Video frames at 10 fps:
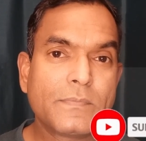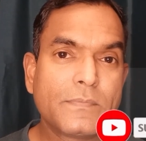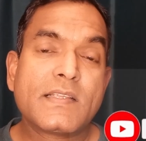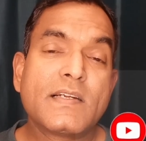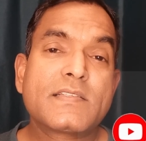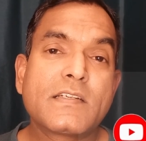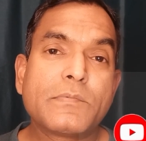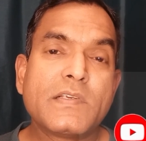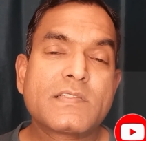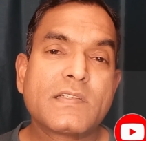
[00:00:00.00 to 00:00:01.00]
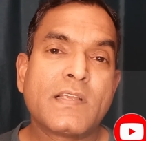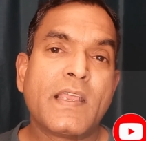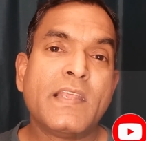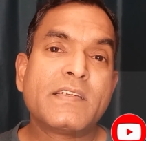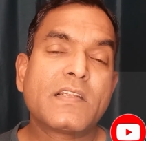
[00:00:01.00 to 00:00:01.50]
The third step is
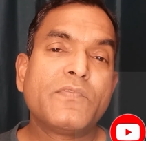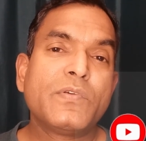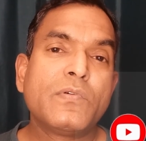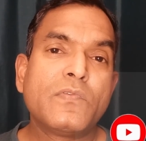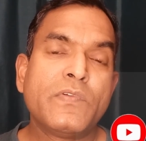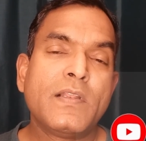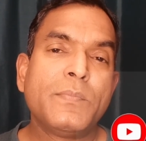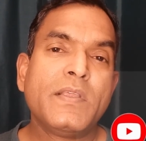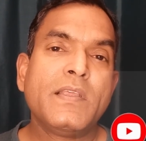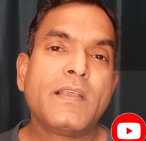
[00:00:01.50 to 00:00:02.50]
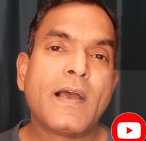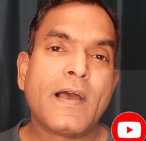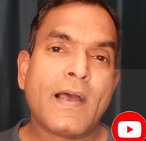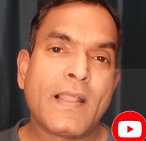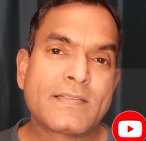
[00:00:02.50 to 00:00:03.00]
the interview will be
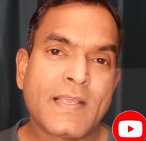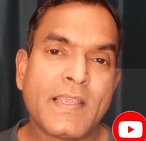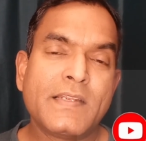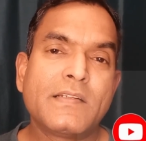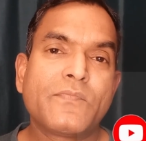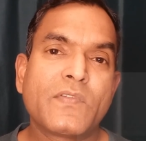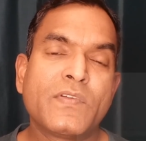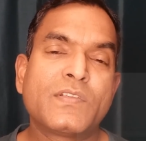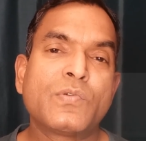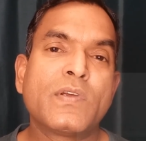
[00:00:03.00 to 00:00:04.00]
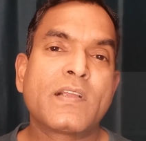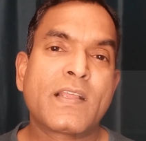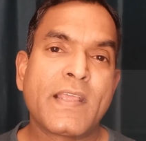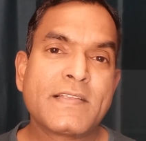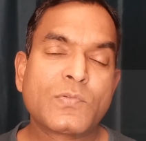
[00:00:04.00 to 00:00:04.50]
assigned to a
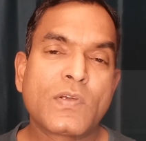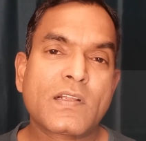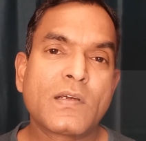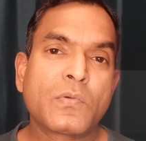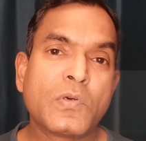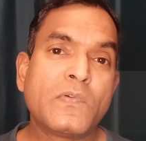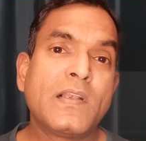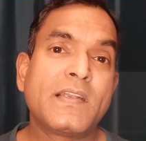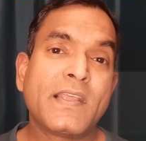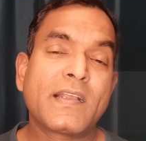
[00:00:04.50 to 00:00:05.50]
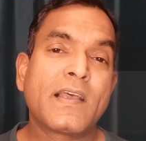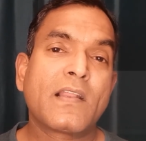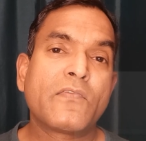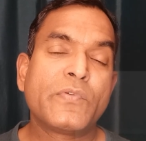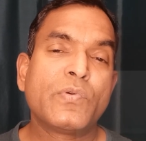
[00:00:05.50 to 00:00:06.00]
caseworker who will take
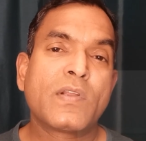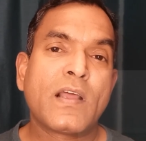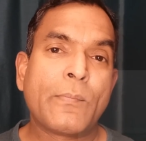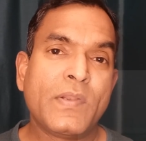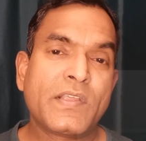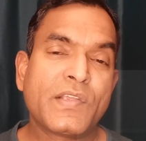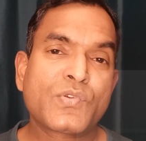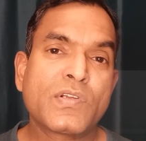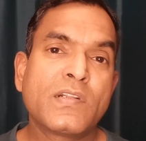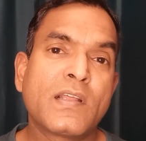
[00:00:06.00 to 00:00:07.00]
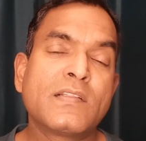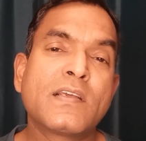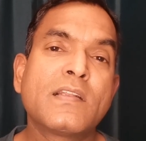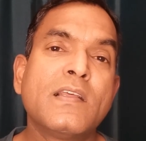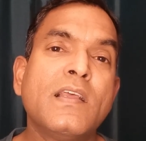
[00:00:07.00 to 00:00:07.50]
of your application, and
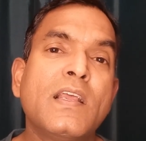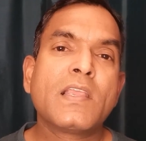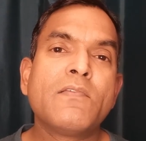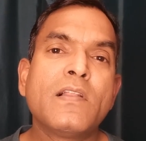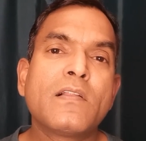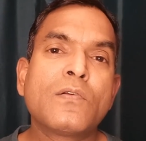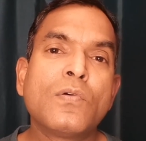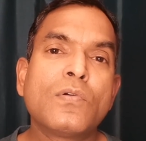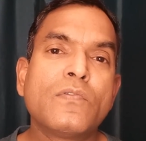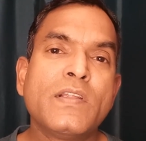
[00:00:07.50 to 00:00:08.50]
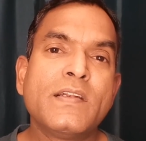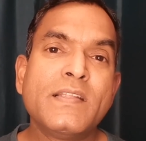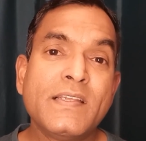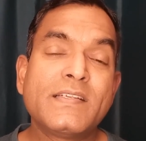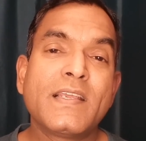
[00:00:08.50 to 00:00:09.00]
then he will go in
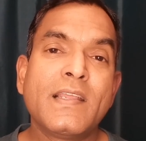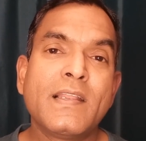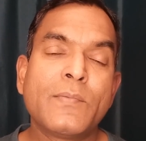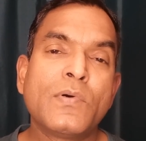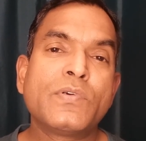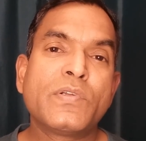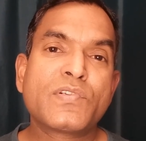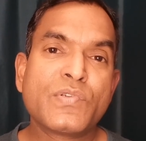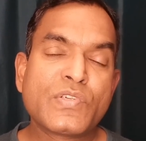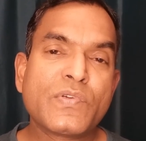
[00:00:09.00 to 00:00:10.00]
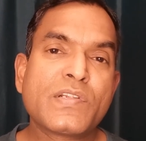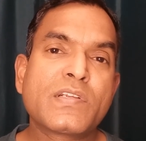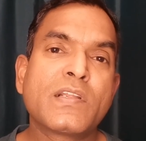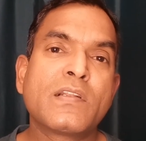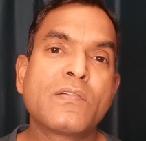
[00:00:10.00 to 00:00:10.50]
detail about your
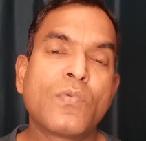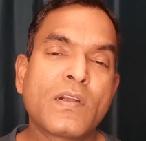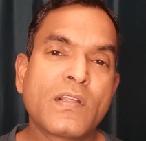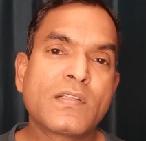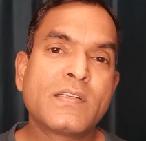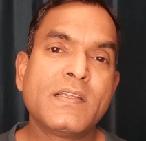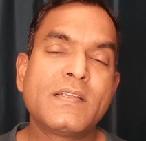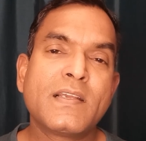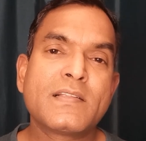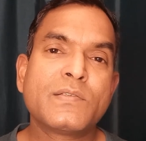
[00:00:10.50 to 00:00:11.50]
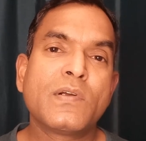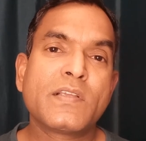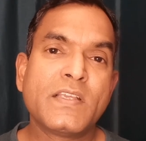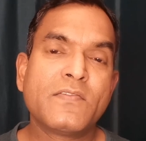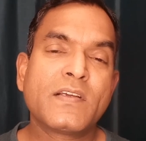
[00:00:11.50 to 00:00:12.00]
situation, what are the details you are
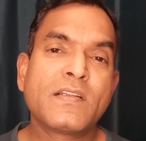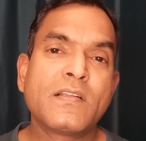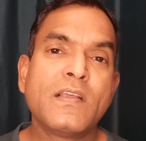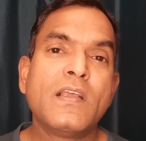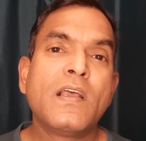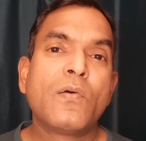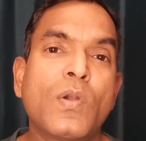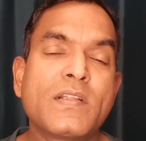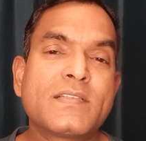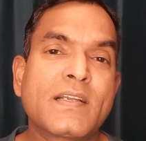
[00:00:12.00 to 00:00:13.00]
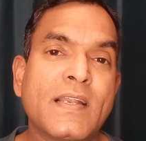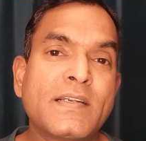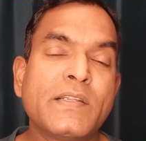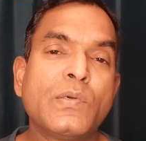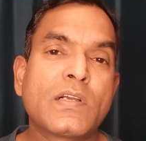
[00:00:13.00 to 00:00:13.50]
given, what is the
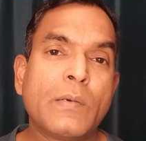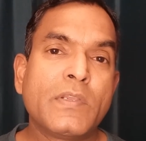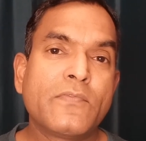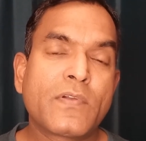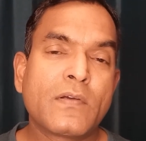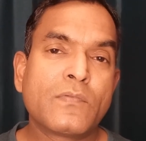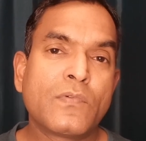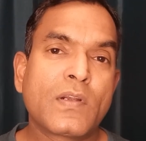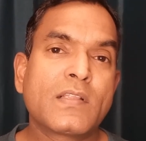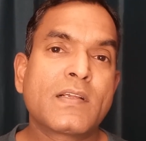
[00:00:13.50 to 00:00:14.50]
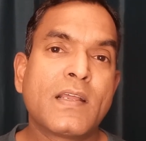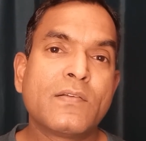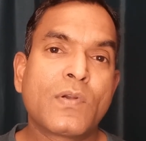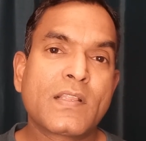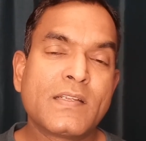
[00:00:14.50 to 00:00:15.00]
country you are coming from, what are
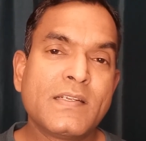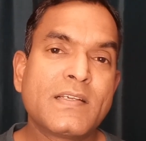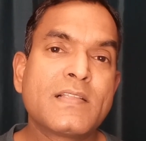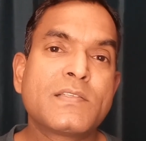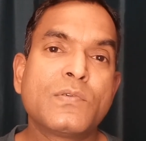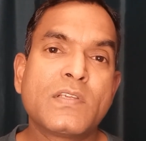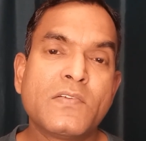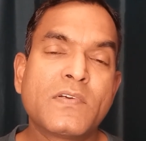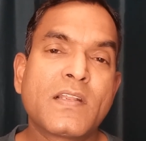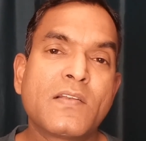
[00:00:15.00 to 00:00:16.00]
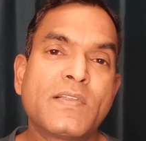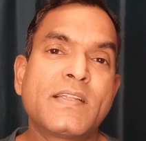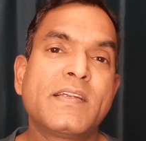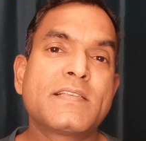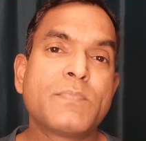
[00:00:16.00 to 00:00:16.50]
the details you are given, and whether
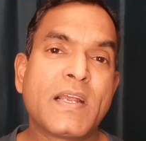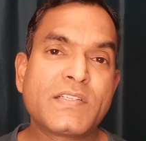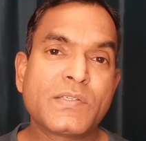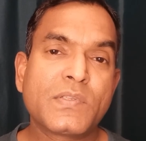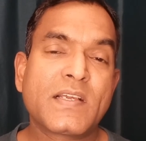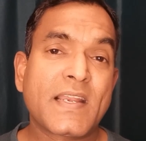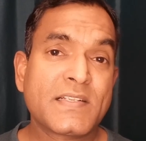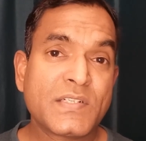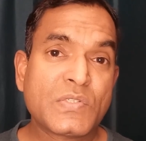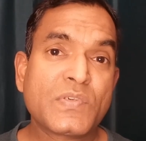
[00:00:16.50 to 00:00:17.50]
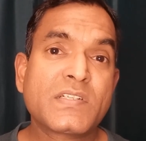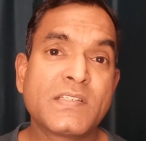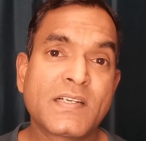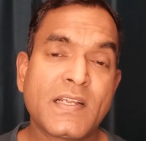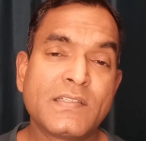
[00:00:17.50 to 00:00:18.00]
it is matching to the current situation
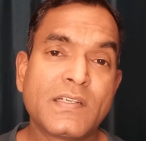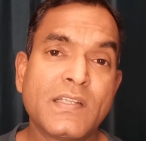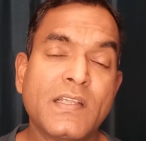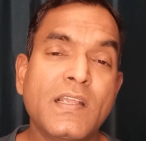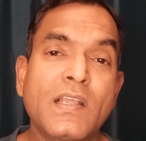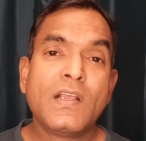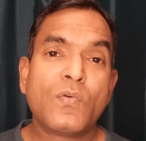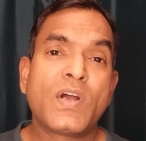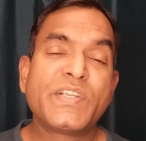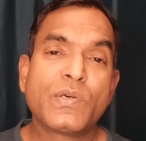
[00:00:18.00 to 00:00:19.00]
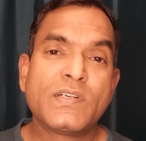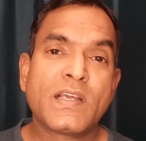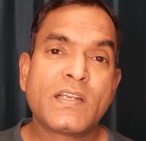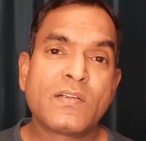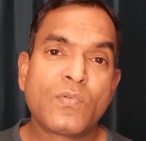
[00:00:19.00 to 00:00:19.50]
in the country, what you have
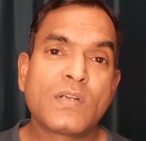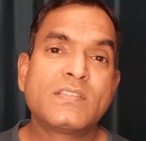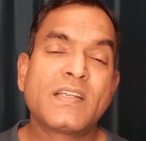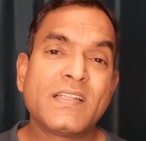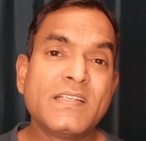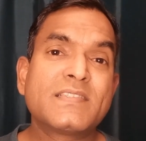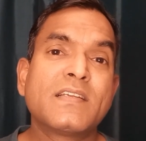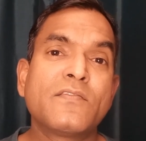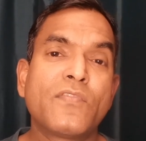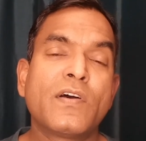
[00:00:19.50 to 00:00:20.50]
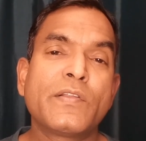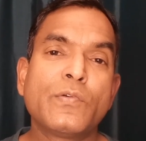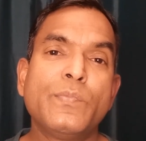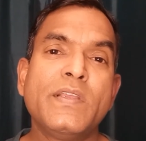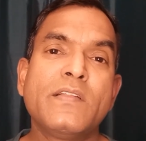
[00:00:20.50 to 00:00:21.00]
done, what the reason for
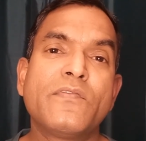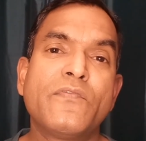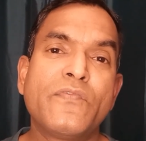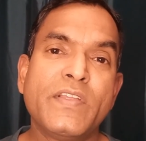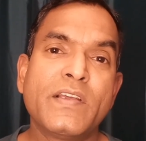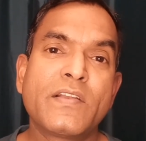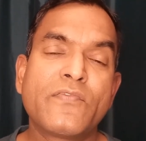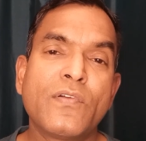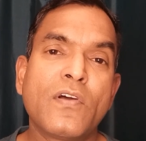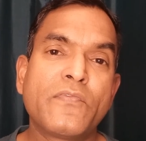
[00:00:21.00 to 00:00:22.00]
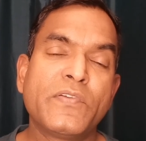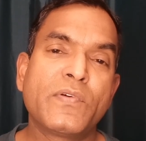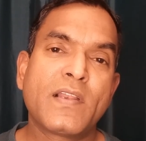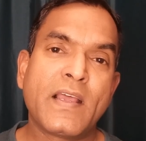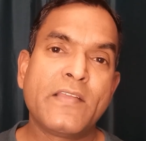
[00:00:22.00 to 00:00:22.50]
you being fearful of
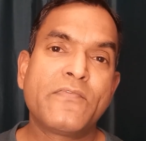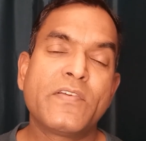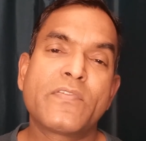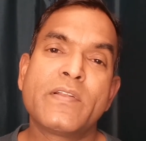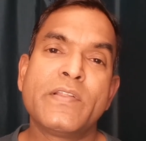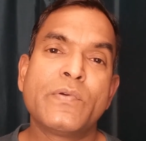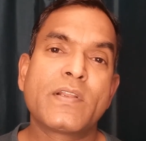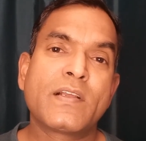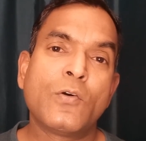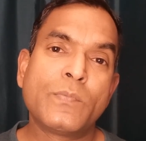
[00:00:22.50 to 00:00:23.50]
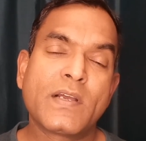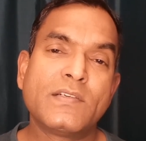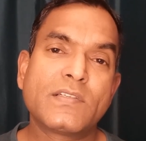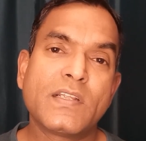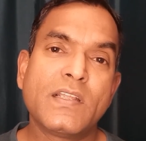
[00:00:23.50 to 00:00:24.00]
your life in your home
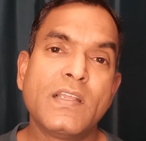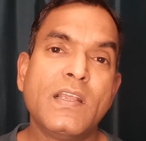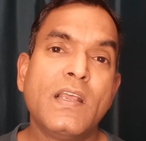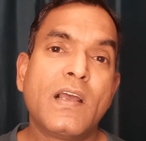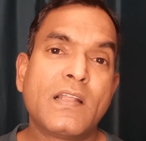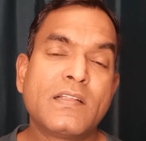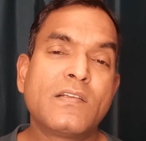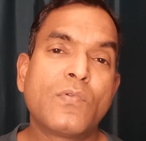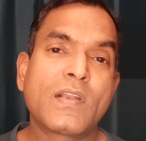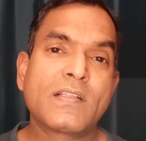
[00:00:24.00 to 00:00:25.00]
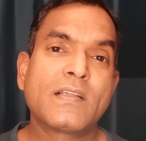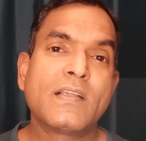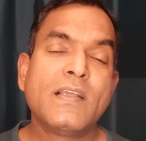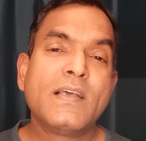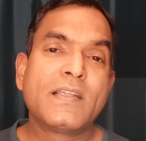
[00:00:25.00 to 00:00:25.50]
country, and then what are
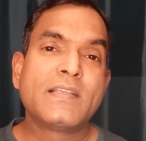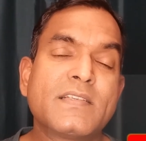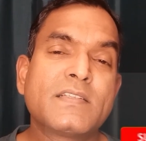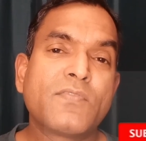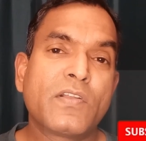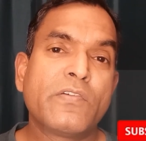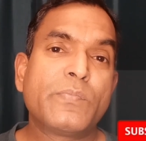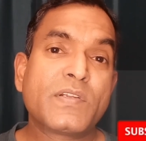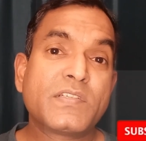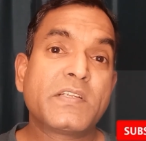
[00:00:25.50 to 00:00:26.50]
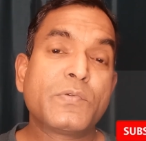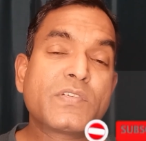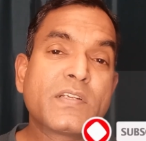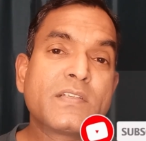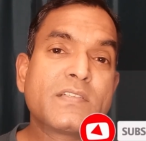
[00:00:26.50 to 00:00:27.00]
the reasons for your
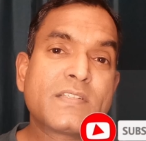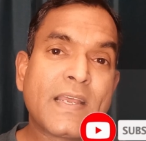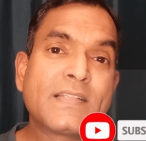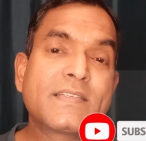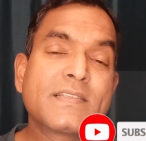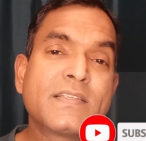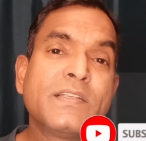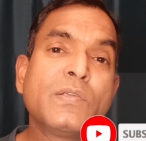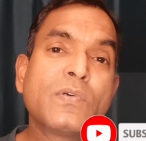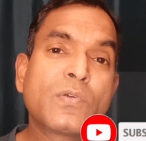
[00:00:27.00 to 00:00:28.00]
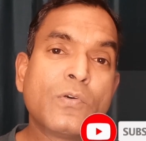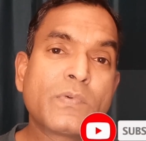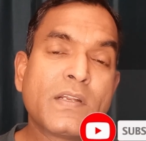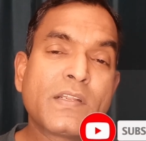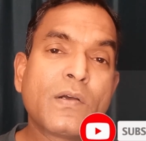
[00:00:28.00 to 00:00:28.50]
persecution chances in your home
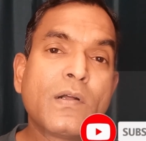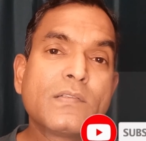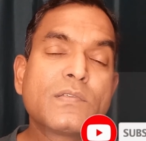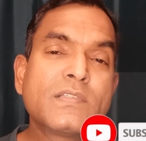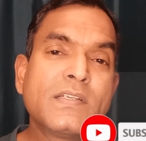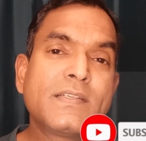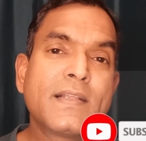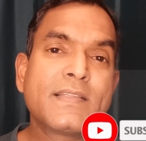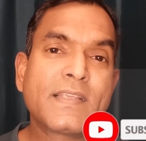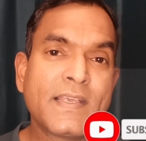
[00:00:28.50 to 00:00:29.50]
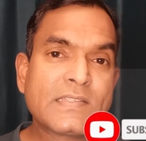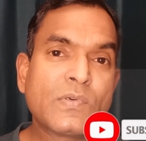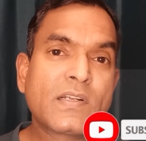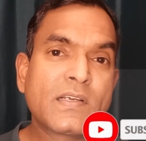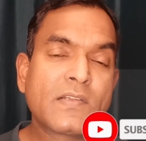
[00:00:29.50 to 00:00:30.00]
country. All those details the
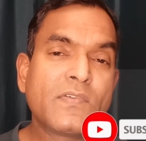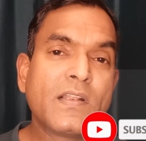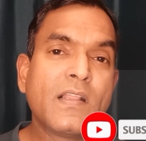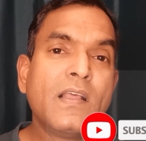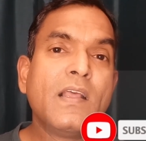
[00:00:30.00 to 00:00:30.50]
caseworker will